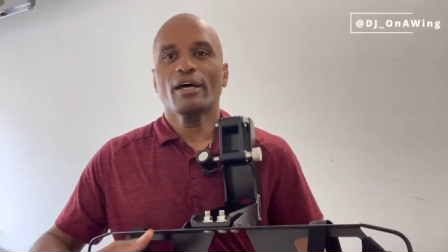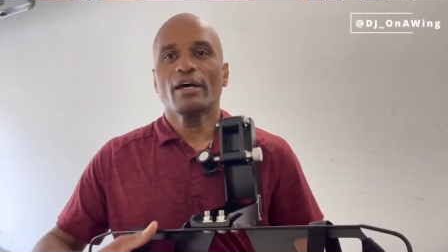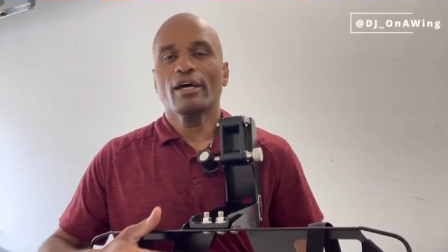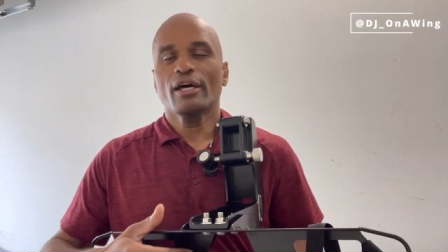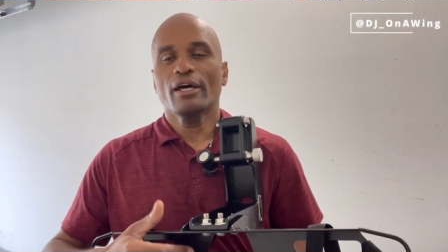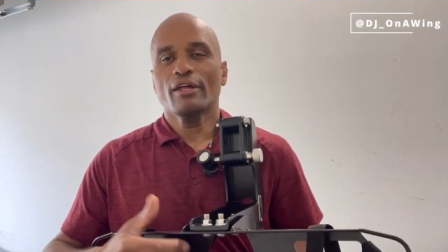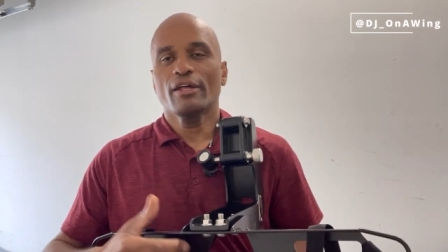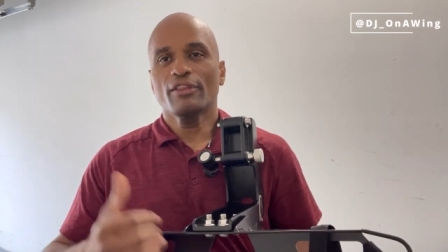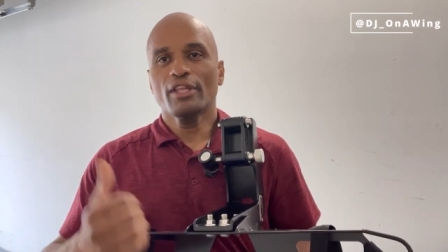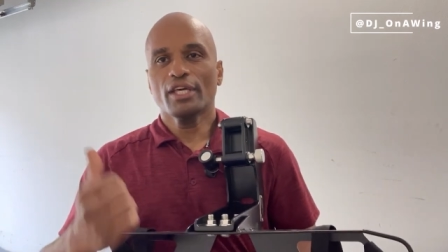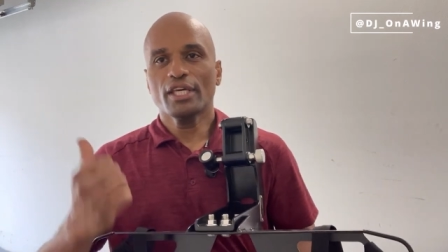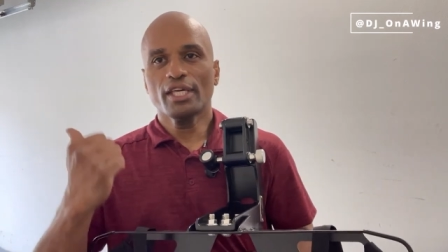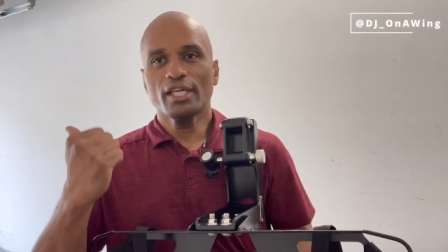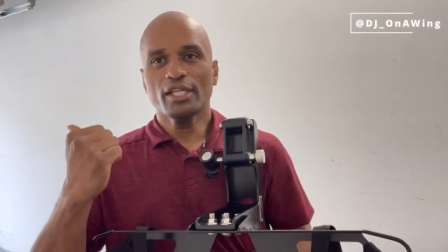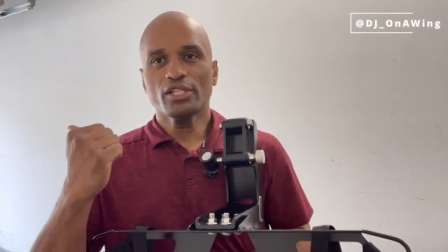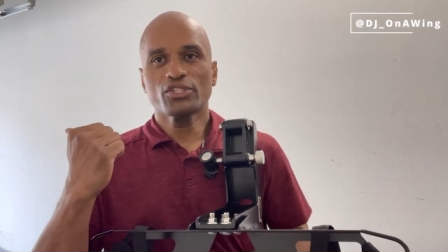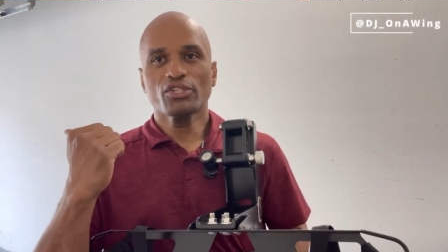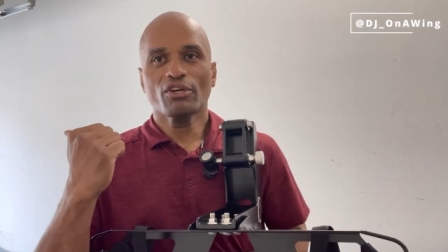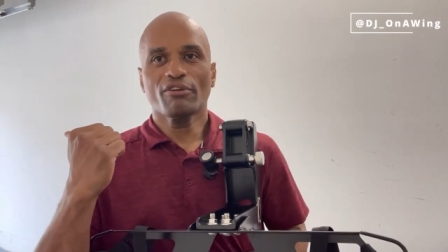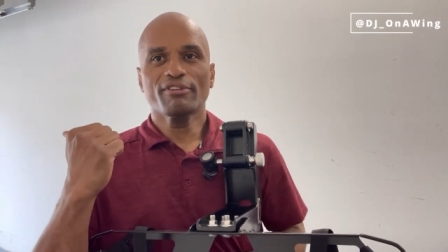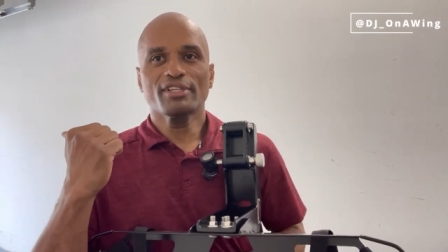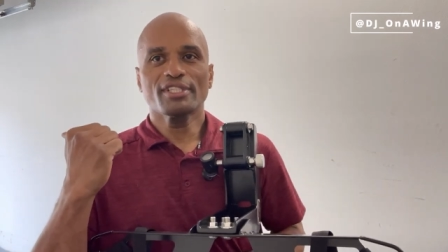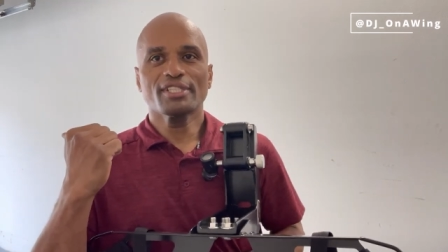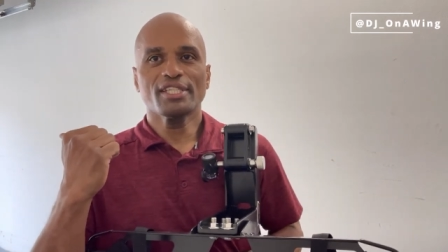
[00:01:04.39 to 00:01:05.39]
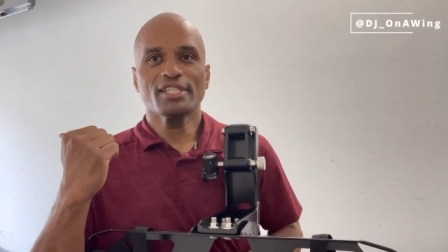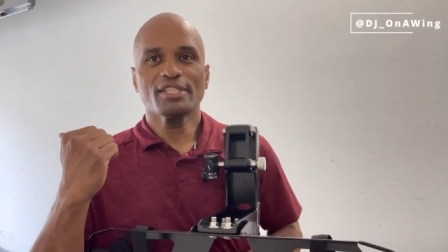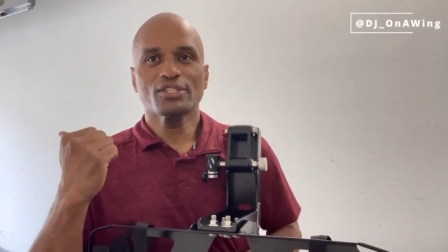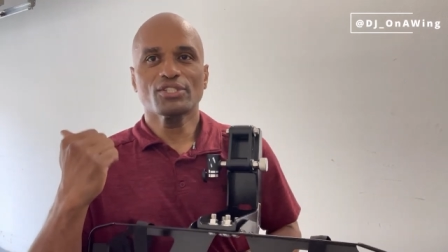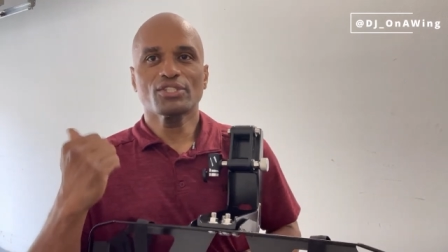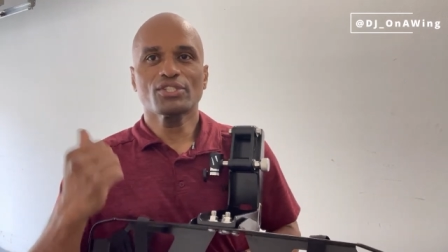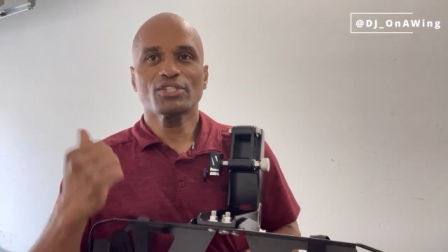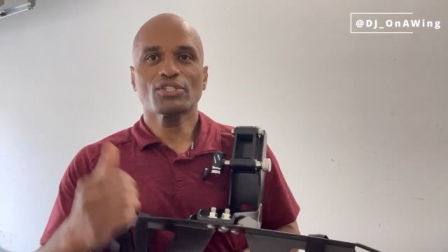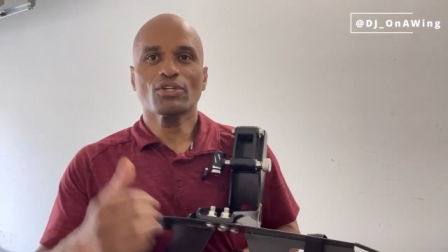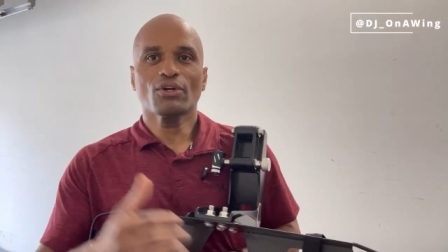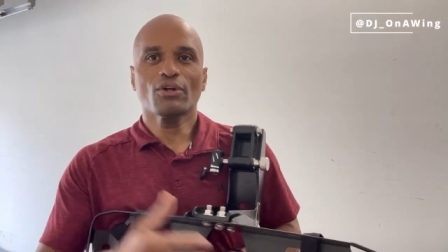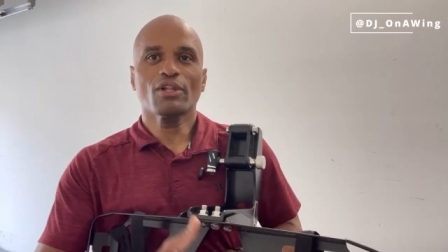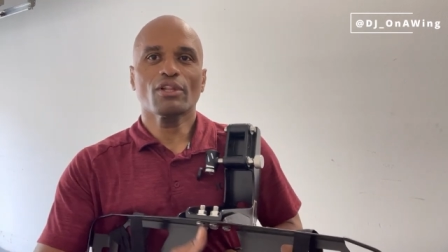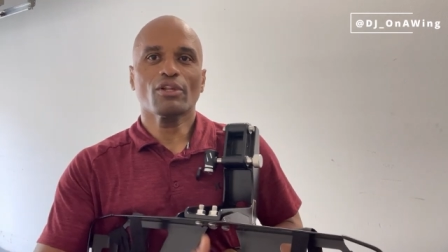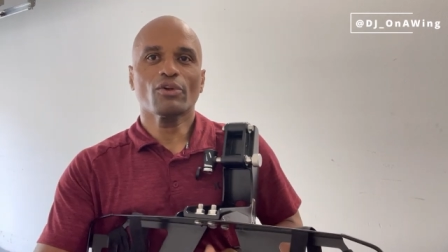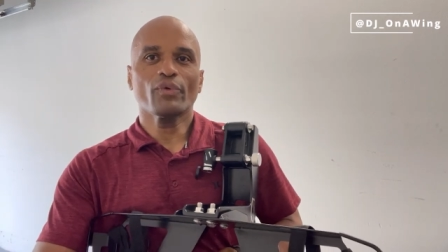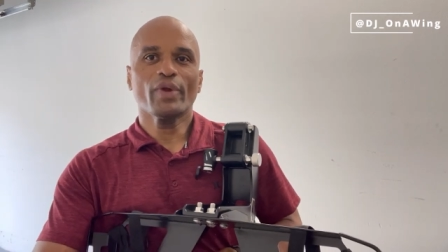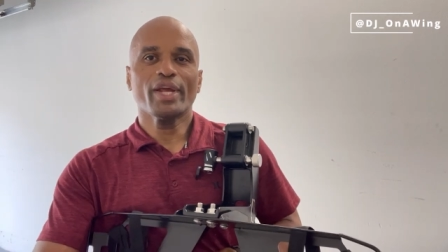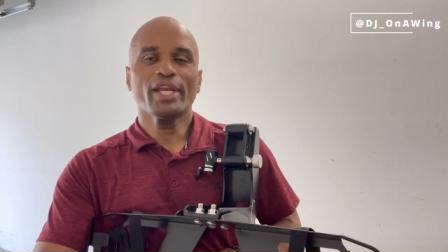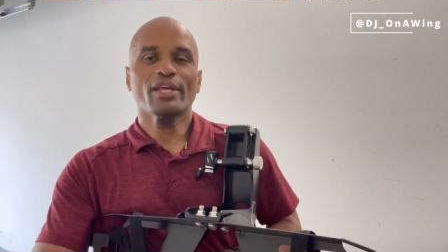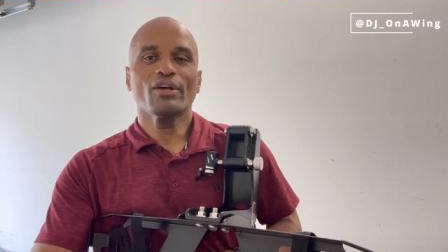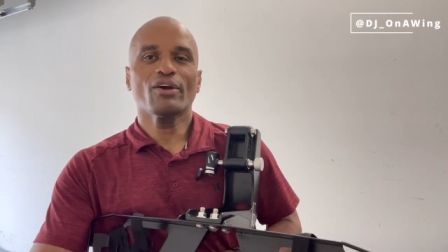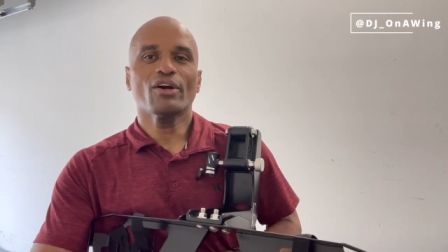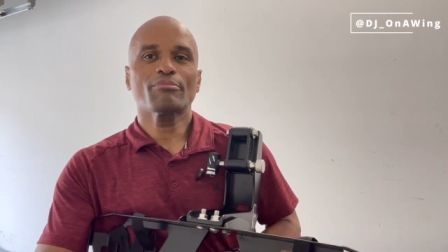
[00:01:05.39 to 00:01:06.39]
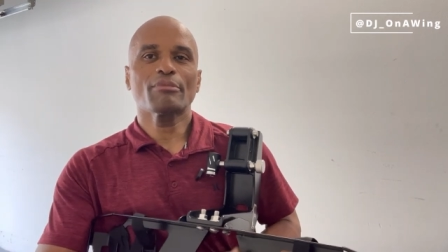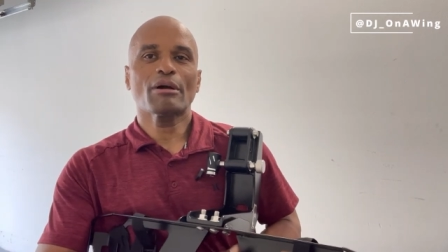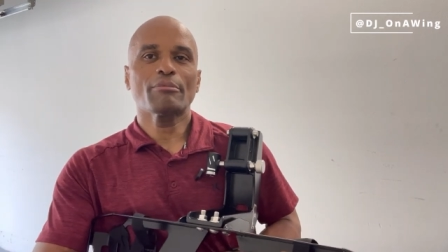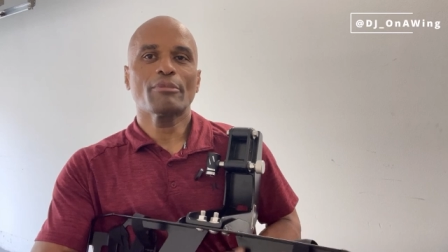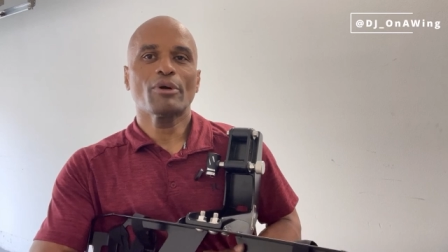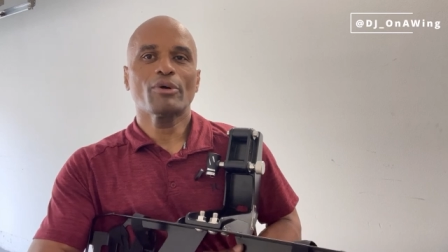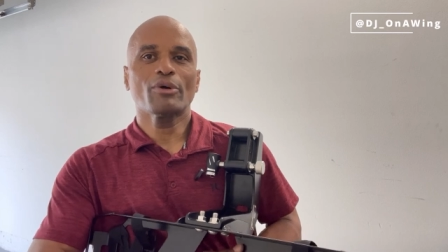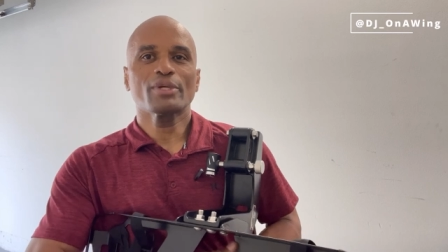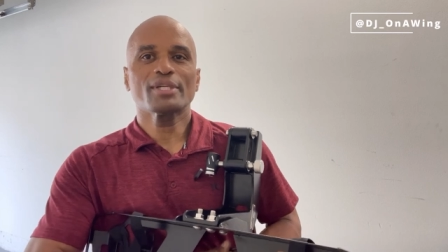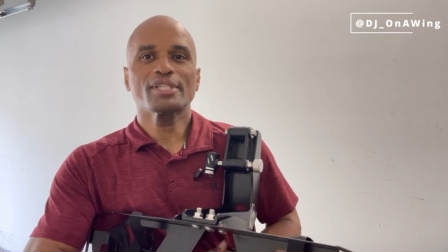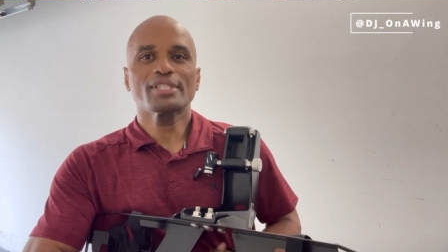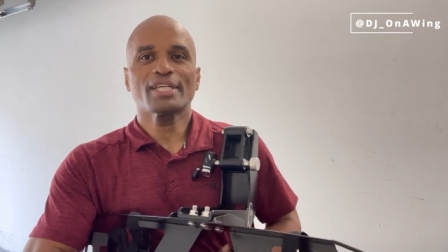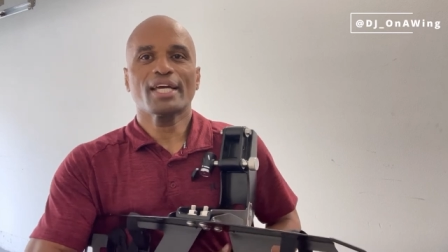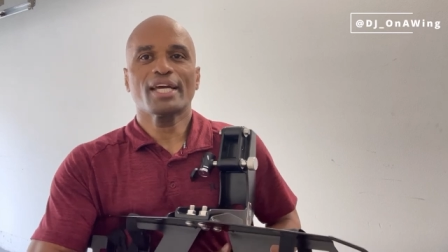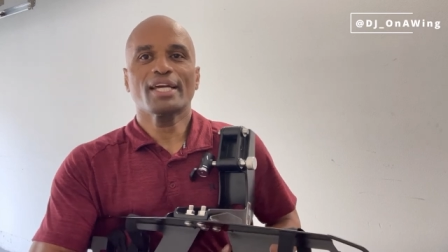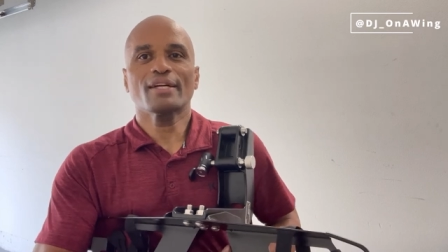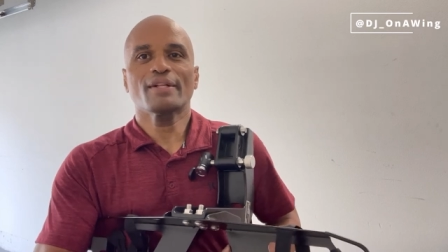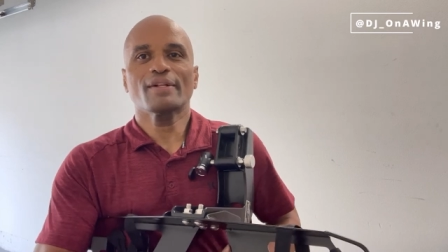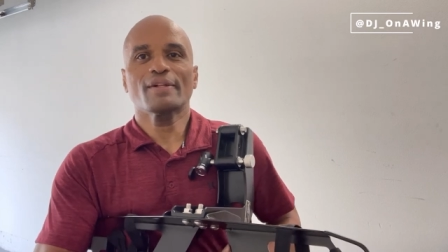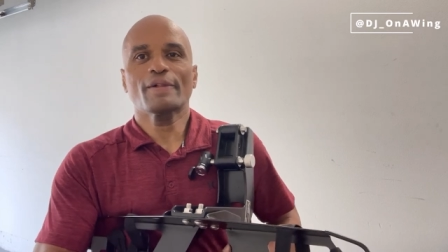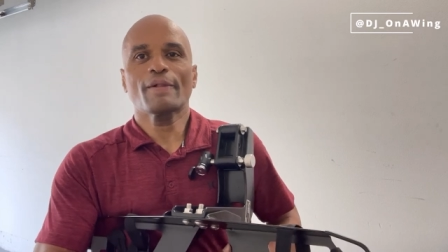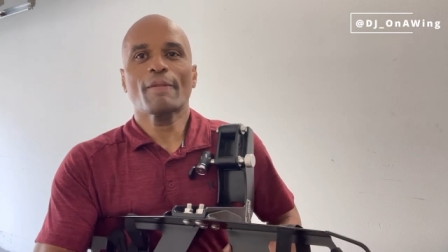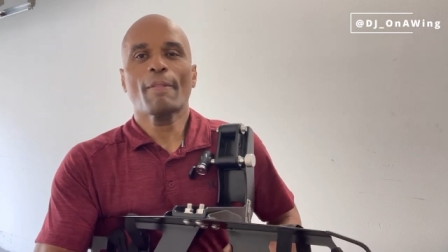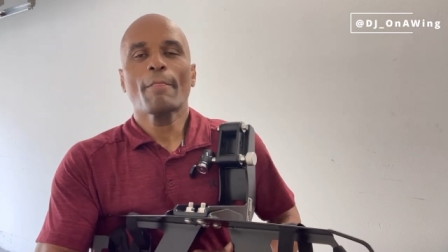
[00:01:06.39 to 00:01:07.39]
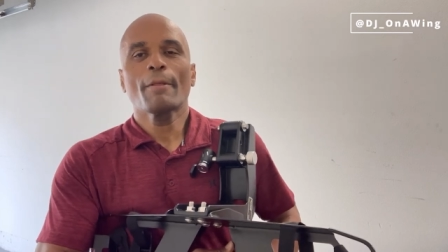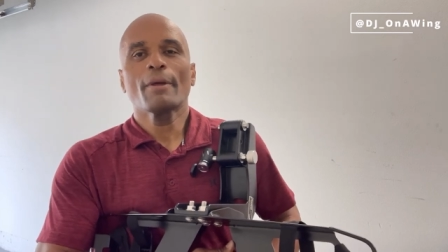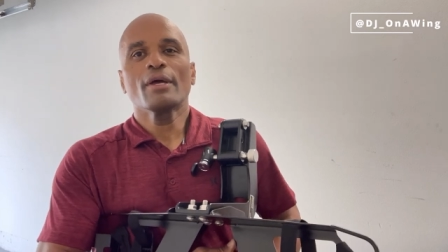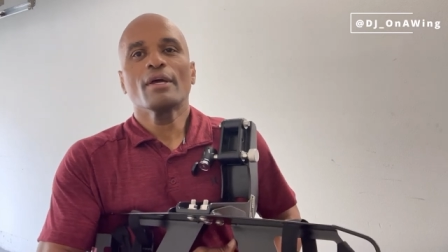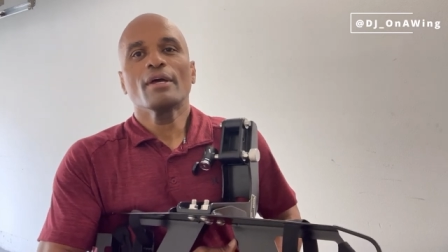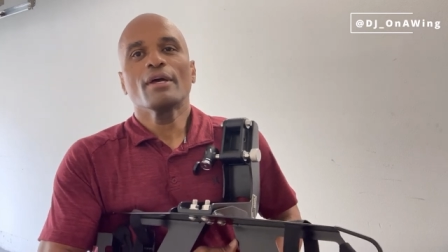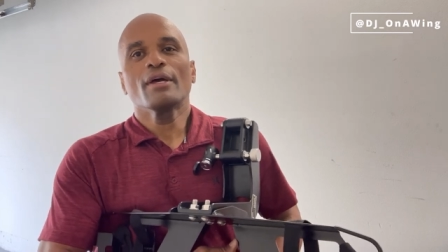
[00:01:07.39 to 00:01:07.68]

Uh, the hitch obviously is installed already on my motorcycle.